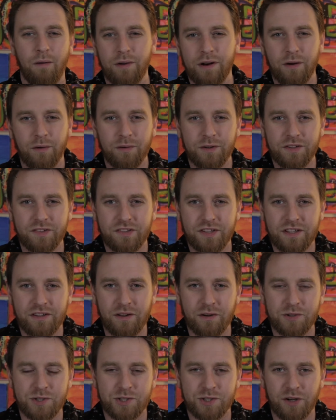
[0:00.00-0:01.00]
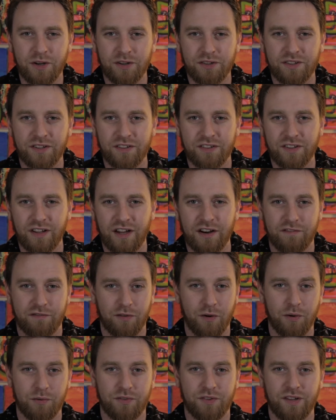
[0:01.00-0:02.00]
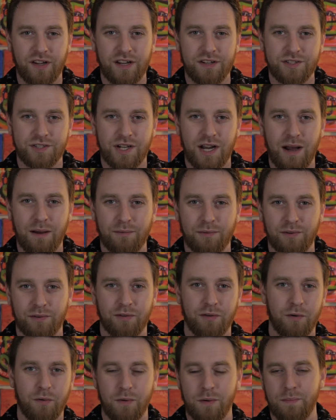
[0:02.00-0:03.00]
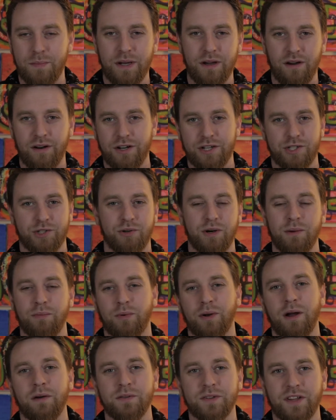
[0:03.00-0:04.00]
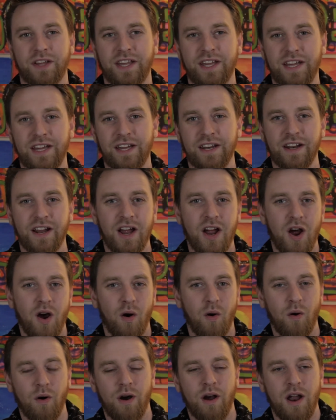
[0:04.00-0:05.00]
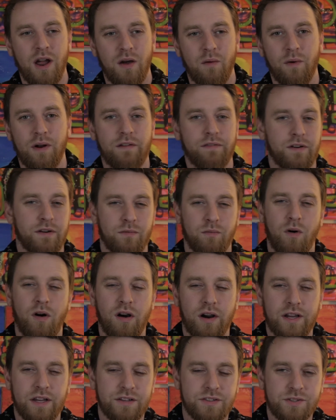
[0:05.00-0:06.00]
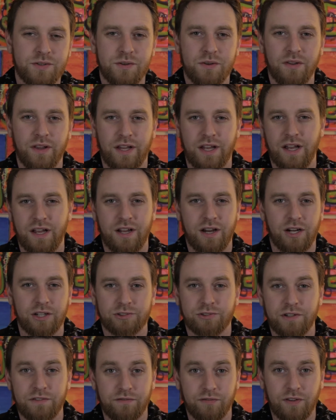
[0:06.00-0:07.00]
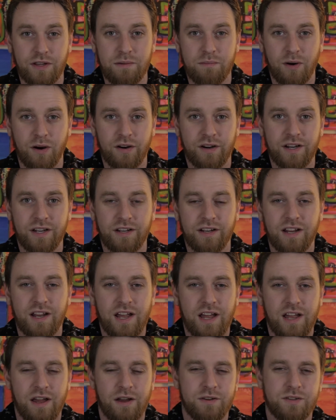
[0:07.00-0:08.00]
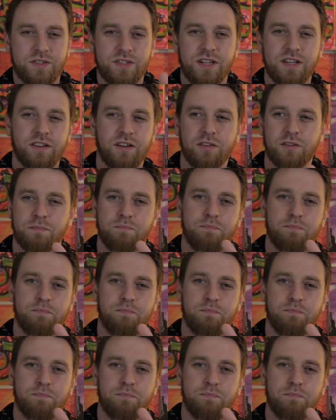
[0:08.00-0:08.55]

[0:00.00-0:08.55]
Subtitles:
would always see those shirts inside of roadside shops whenever we'd be on a trip when I was a kid, or whenever I'd walk into like a country flea market. I'd see those